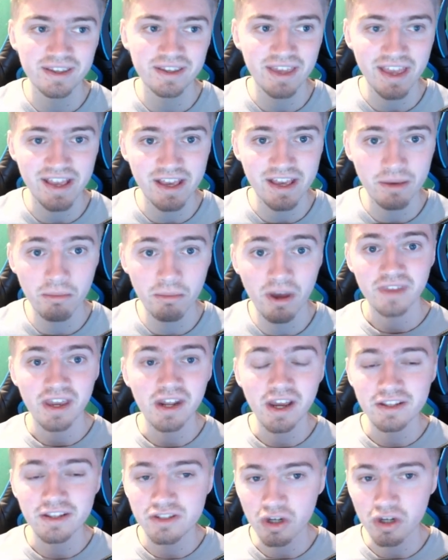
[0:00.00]
game,
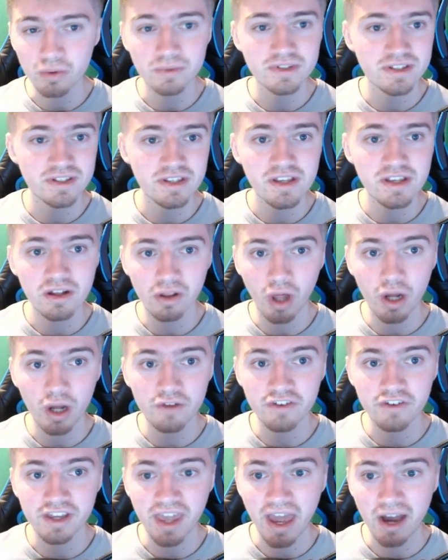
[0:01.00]
and I don't see a lot
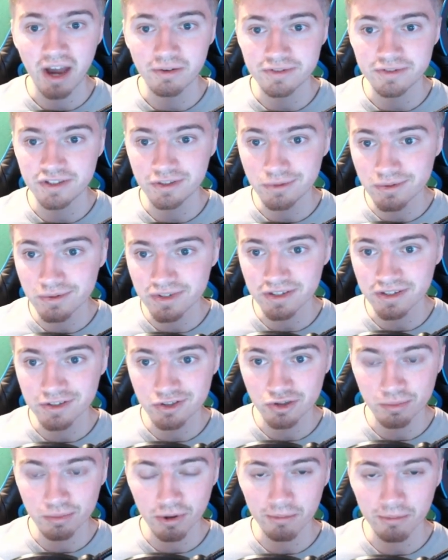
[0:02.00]
of accounts using
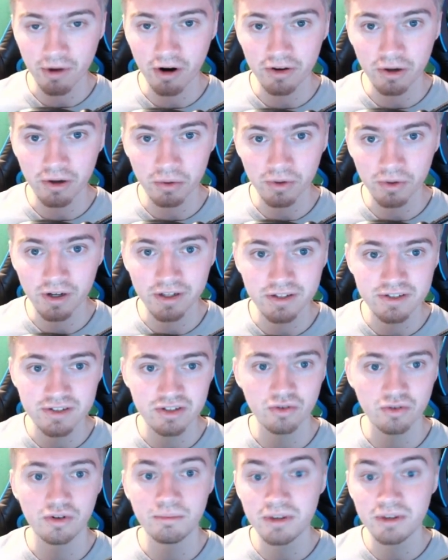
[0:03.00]
Super Mario Run,
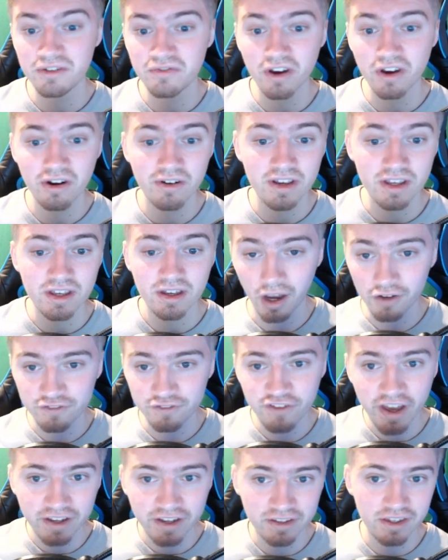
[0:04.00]
so it'd be very
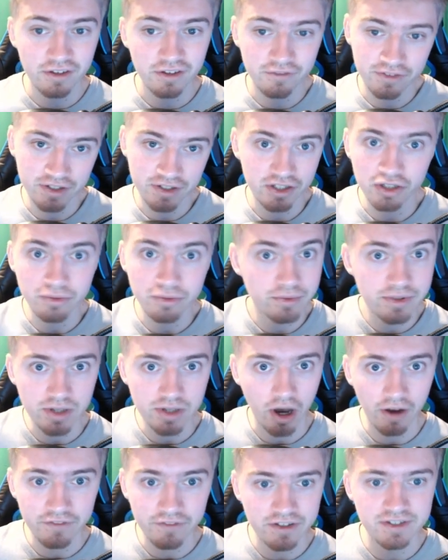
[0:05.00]
effective to use
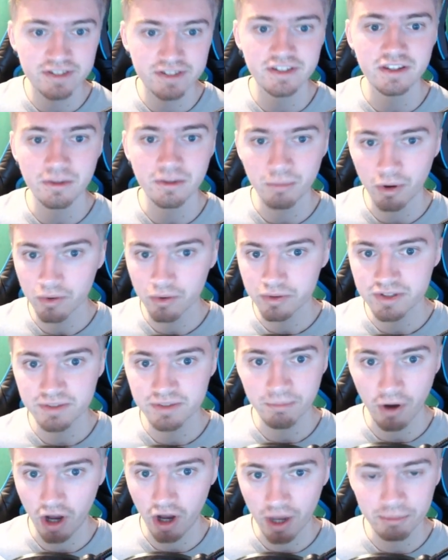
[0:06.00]
obviously the
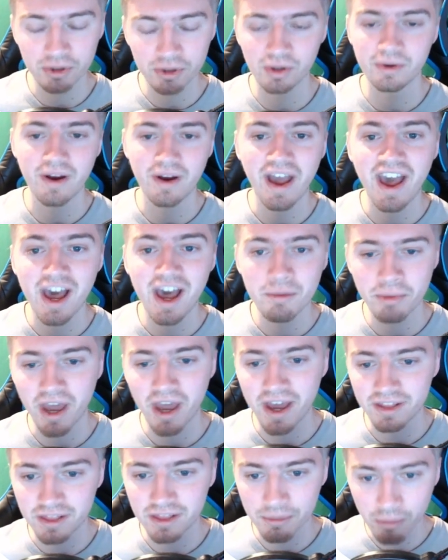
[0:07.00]
most popular app
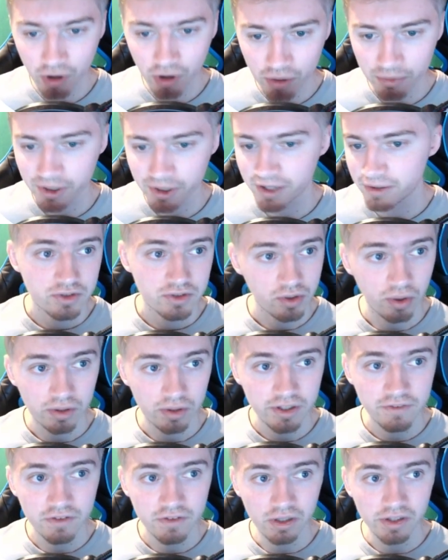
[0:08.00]
at the moment. So I'll
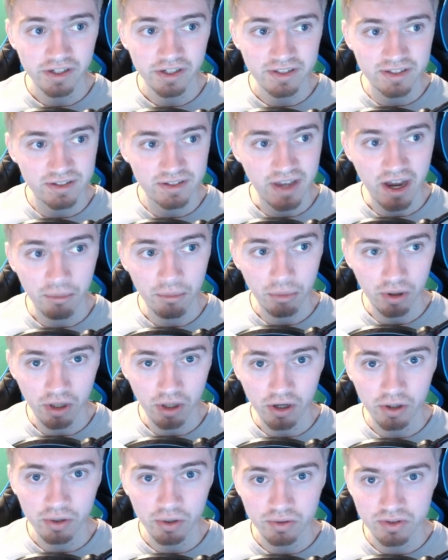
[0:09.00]
leave the link down
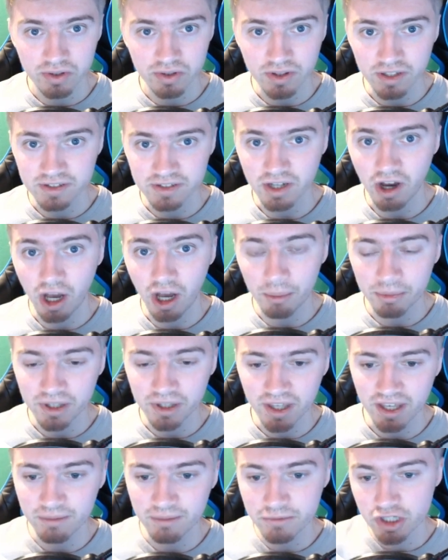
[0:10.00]
below to the top
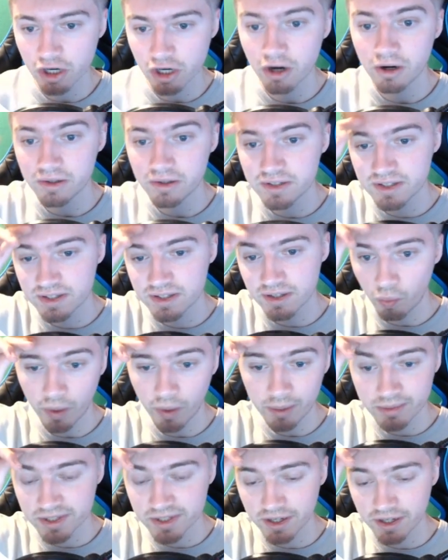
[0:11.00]
game charts
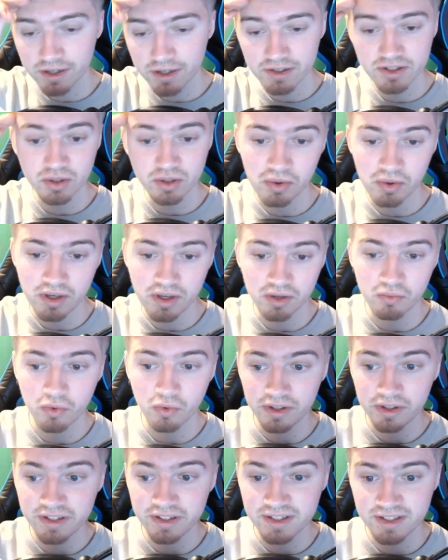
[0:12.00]
website so you can
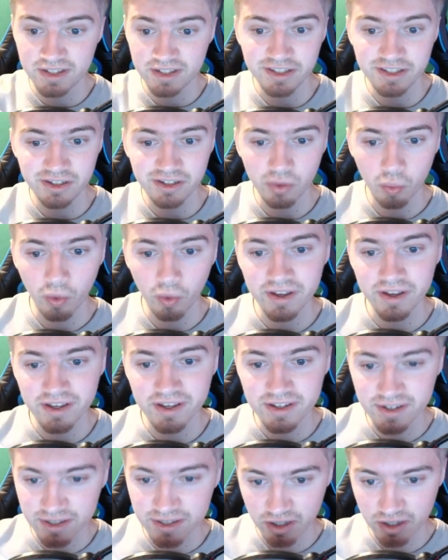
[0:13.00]
really see what
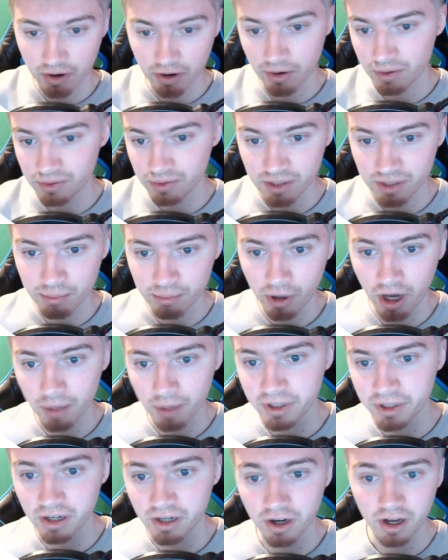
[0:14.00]
is currently
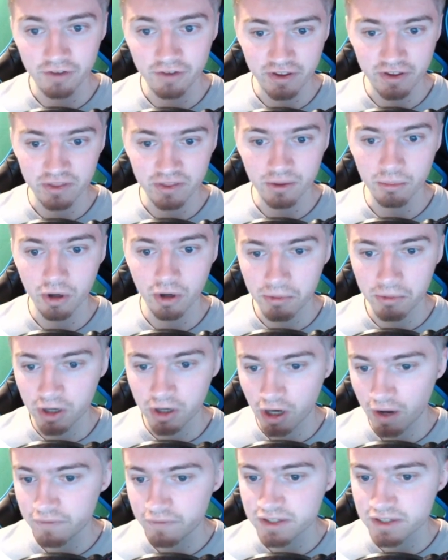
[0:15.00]
popping off at the
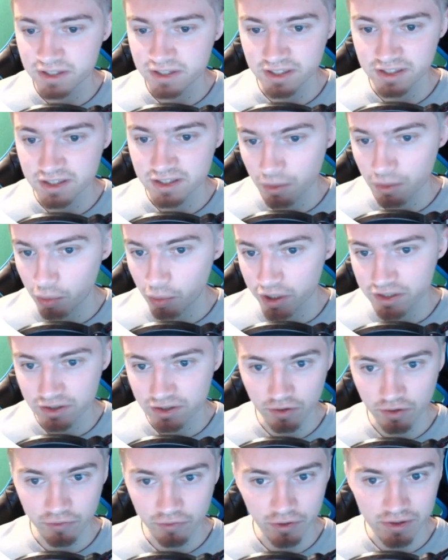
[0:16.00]
moment. Obviously Subway
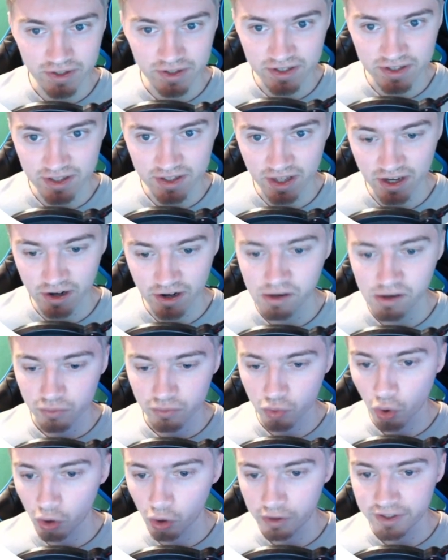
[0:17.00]
Surfers is there,
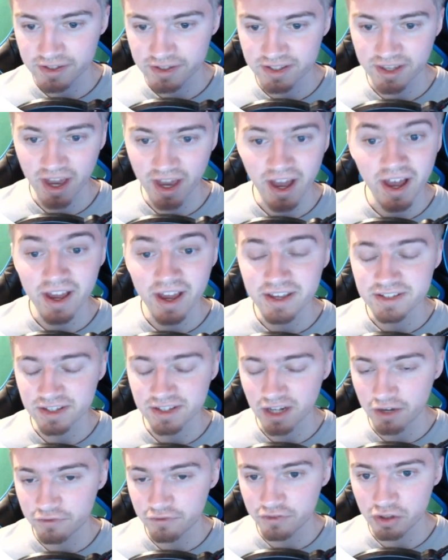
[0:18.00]
Rolling Skies,
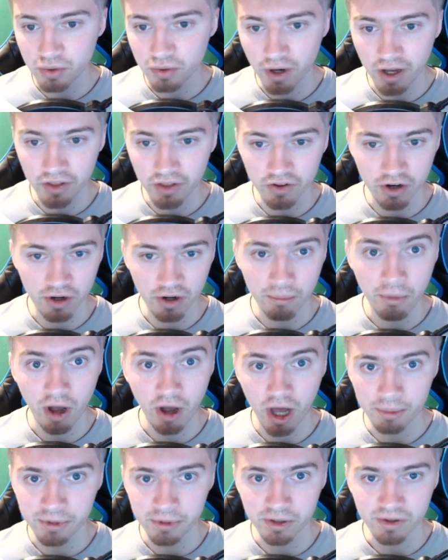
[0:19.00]
and a few other
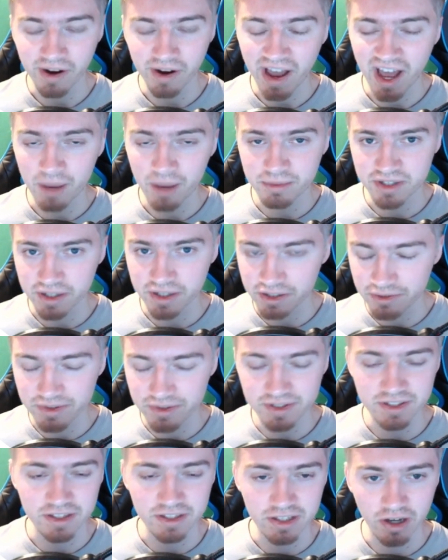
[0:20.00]
popular apps that you
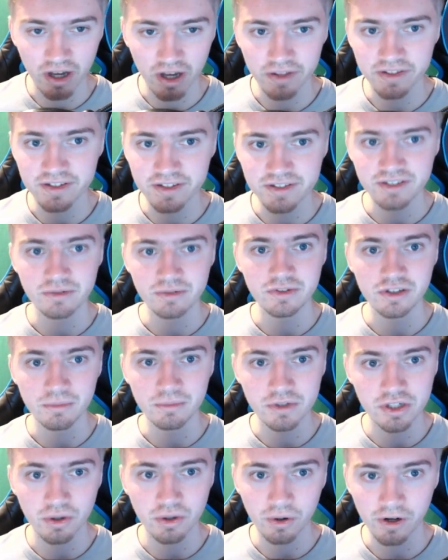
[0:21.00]
see on these YouTube shorts.